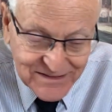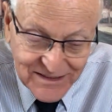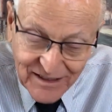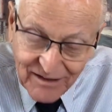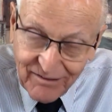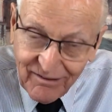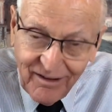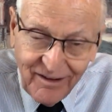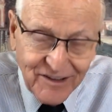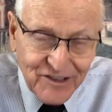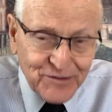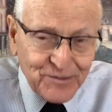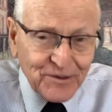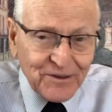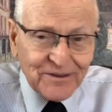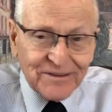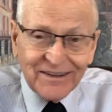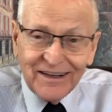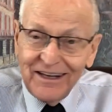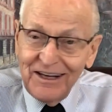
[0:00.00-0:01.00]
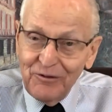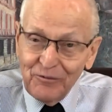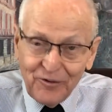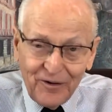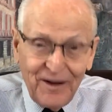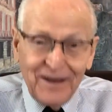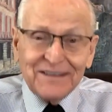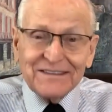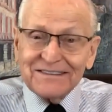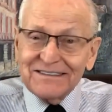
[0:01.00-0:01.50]
T.L. Osborne. He
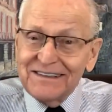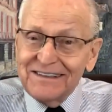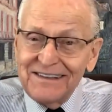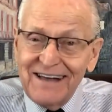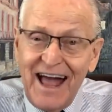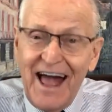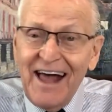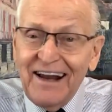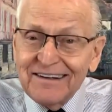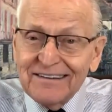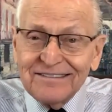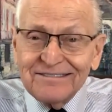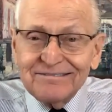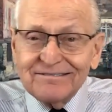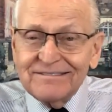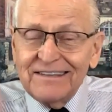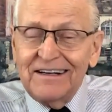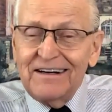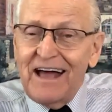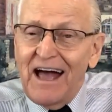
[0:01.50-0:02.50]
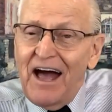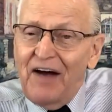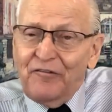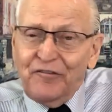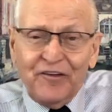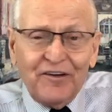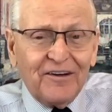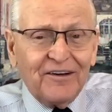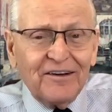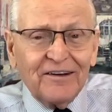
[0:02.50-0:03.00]
raised the dead in
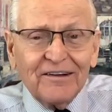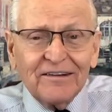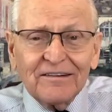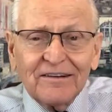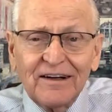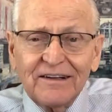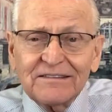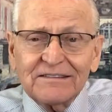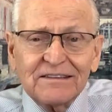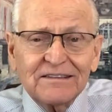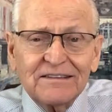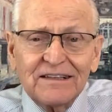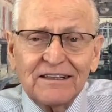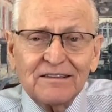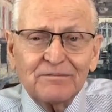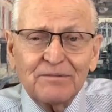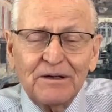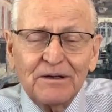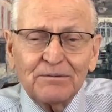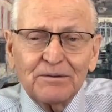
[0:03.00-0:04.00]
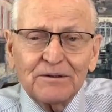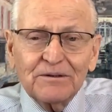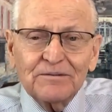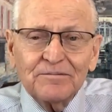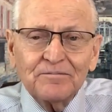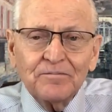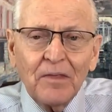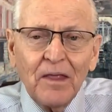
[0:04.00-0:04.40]
Africa. Lots of dead people.